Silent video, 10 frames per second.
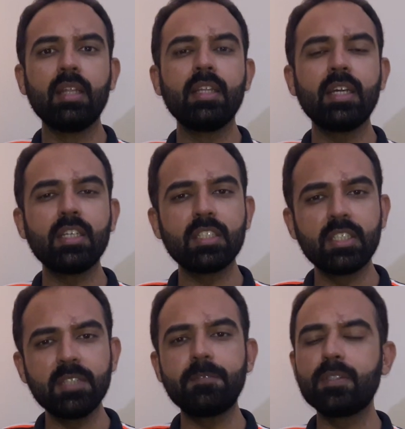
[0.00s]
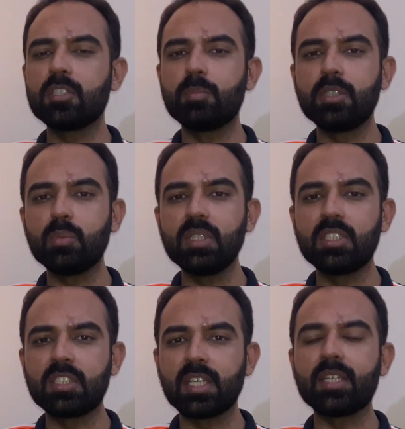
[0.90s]
There is a difference between
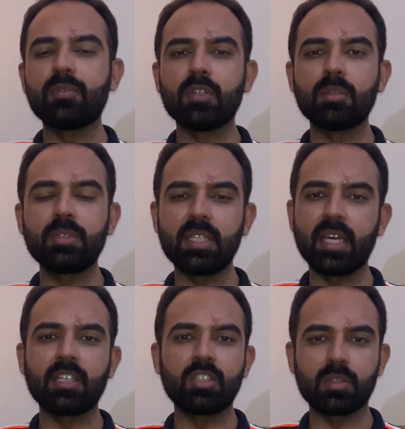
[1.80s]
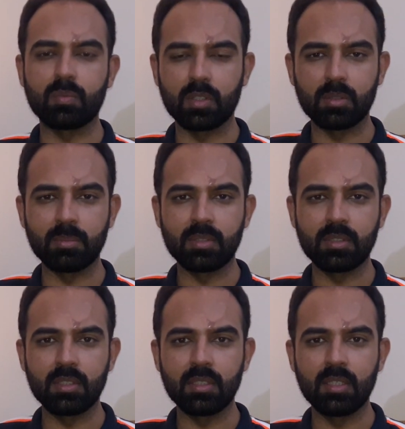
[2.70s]
state verbs and action verbs.
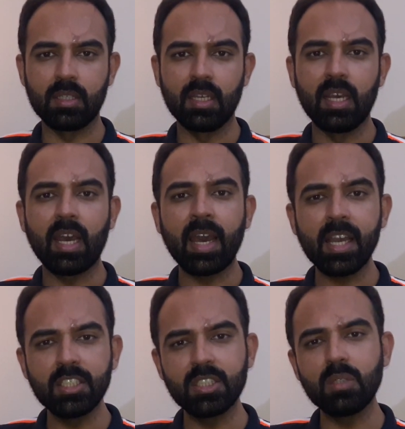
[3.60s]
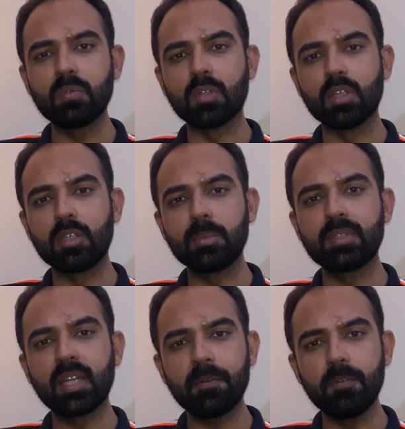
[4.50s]
Action
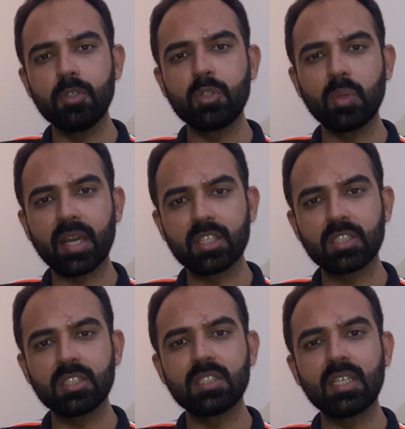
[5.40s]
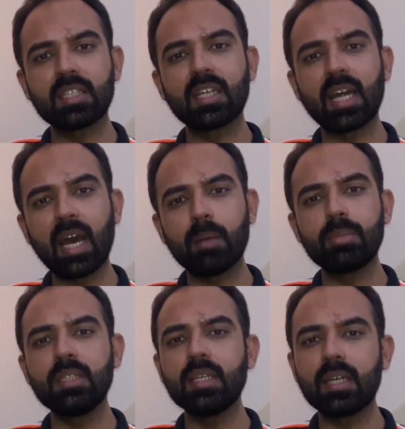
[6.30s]
verbs refer to actions that are
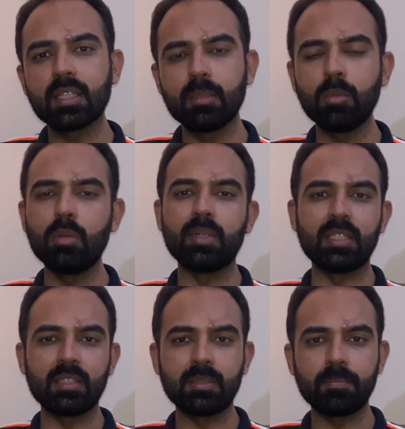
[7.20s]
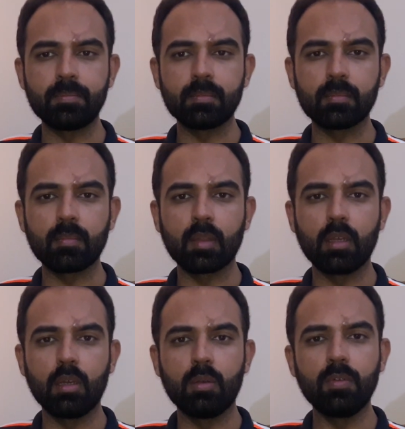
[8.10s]
happening at the moment.
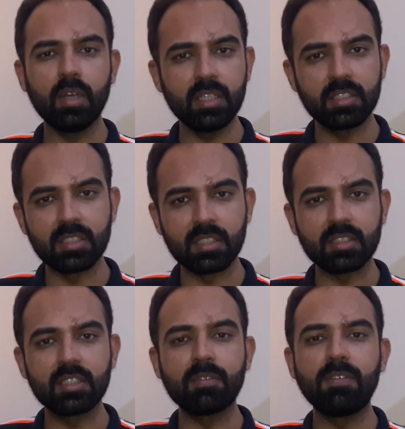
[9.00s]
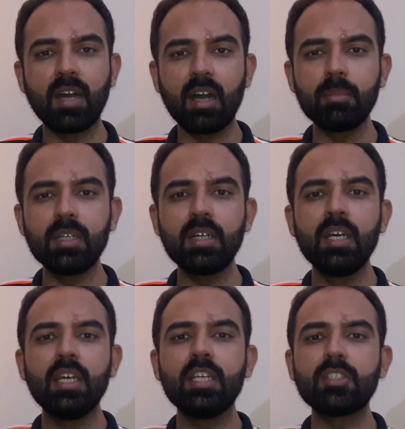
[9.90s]
For instance, the
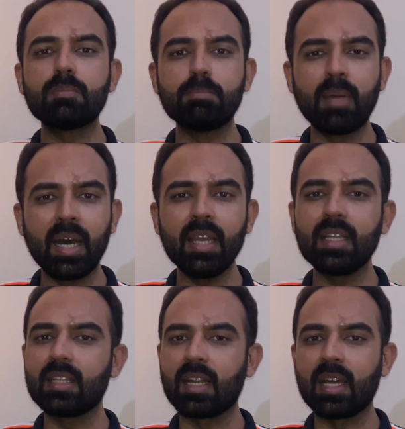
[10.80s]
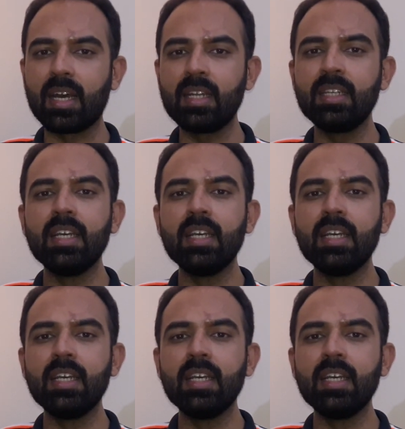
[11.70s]
farmer is buying the land.